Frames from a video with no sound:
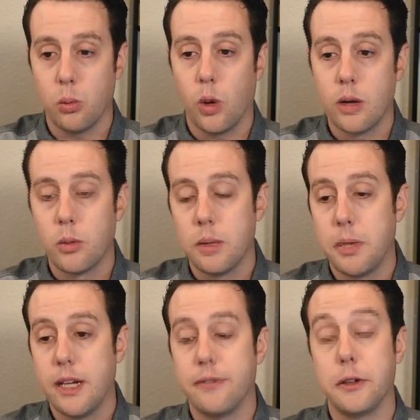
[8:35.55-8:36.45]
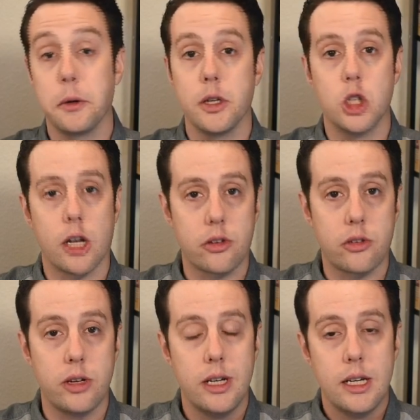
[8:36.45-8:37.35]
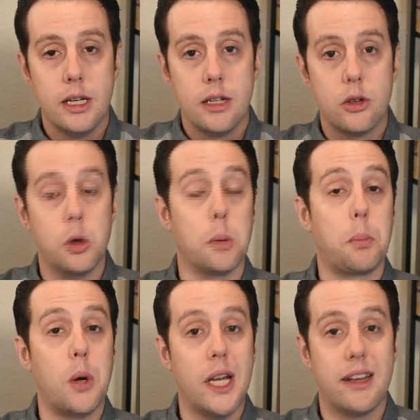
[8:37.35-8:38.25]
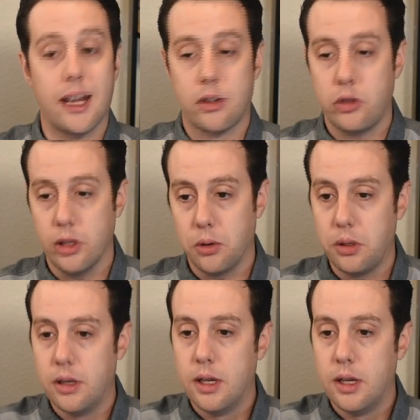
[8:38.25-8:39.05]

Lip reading: One would be if you adjust to a pre-tax yield.